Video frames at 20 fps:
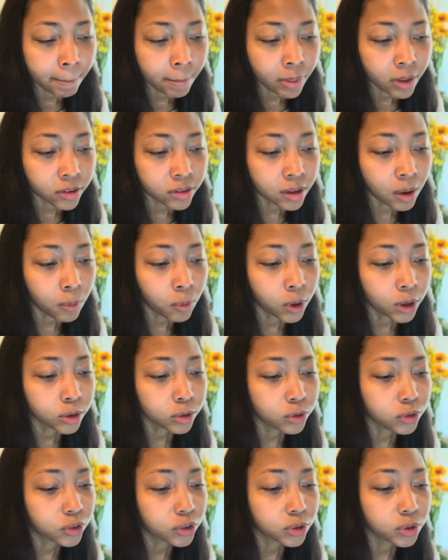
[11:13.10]
Someone
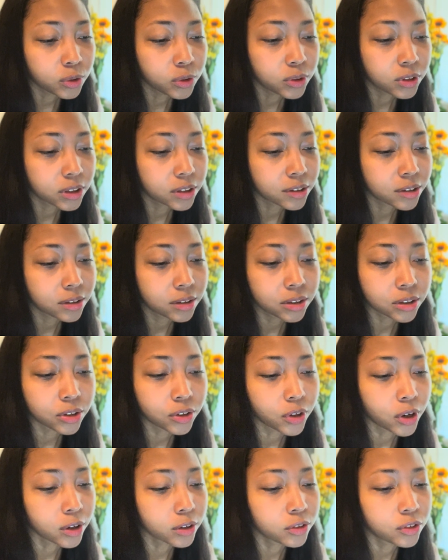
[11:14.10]
who chooses to
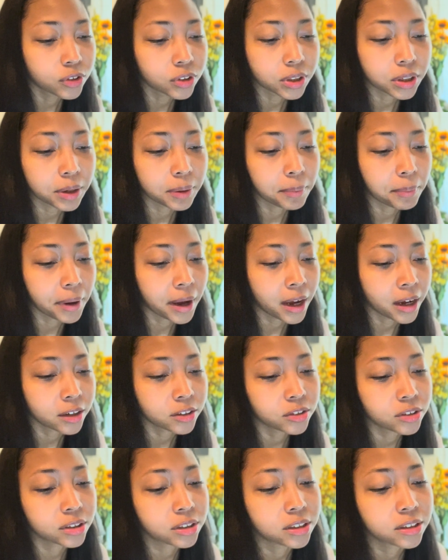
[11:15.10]
nurture
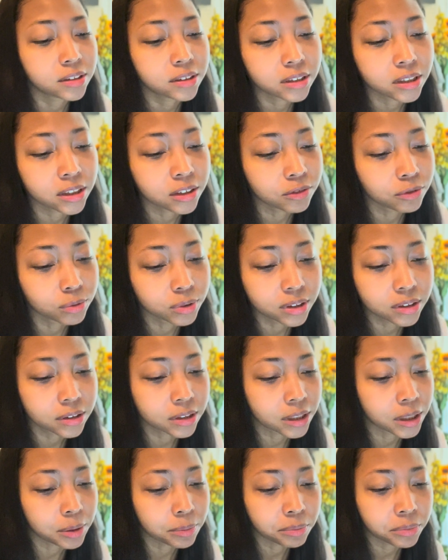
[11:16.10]
compassion instead of
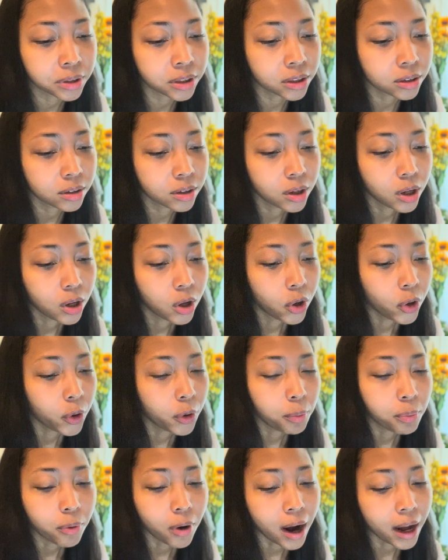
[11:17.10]
resentment, who
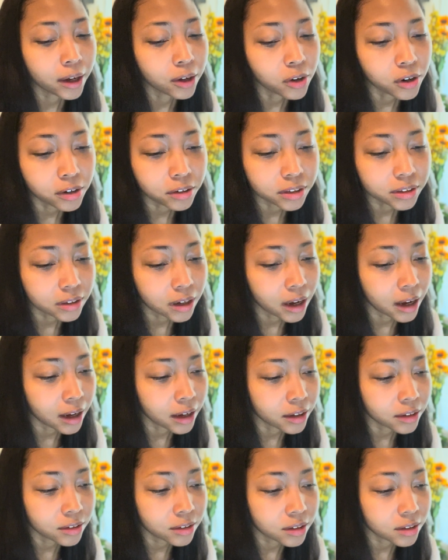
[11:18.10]

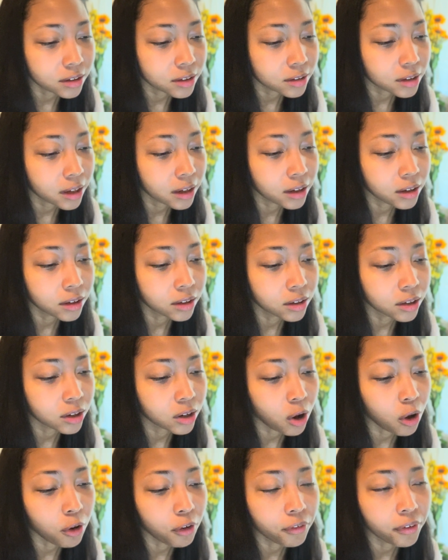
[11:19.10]
prioritizes healing
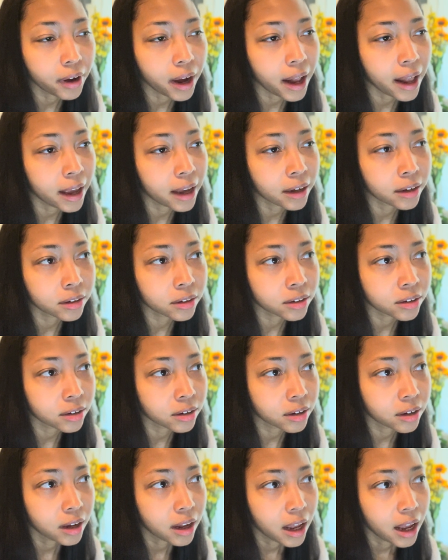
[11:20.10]
over
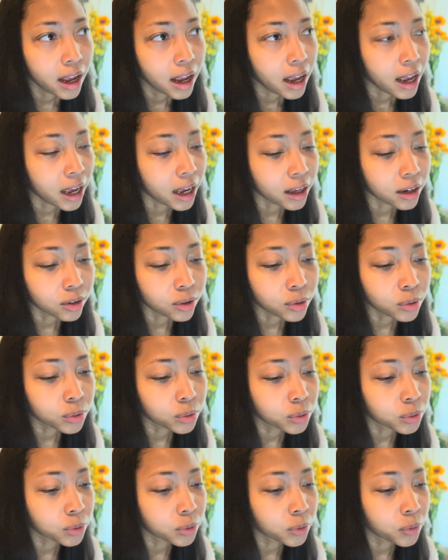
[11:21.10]
anger, and
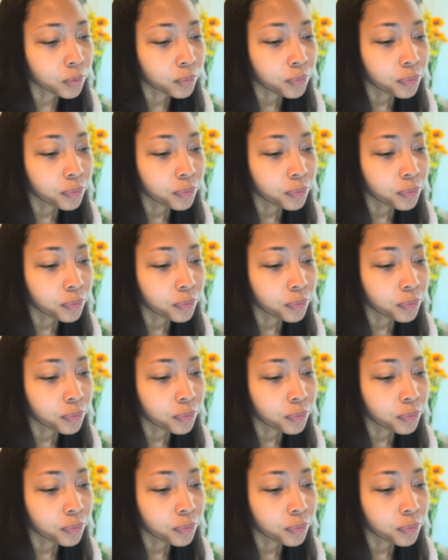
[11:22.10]
who,